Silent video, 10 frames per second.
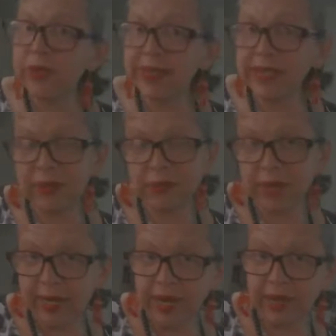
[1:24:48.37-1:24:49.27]
seeing
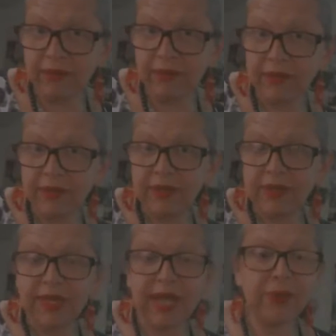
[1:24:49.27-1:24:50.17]
right now.
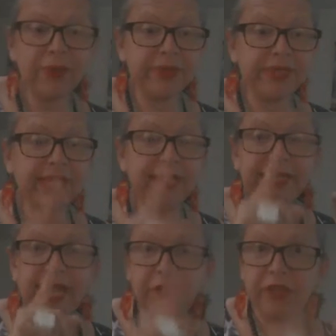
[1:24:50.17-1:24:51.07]
How it was
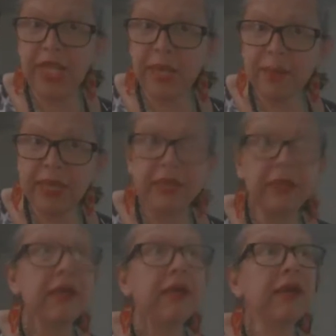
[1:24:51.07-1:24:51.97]
kicked out of Yemen,
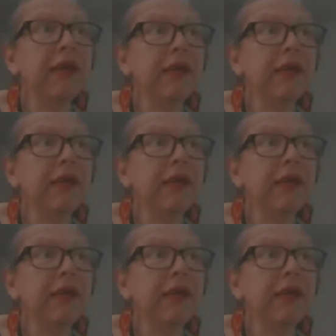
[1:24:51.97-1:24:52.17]
uh,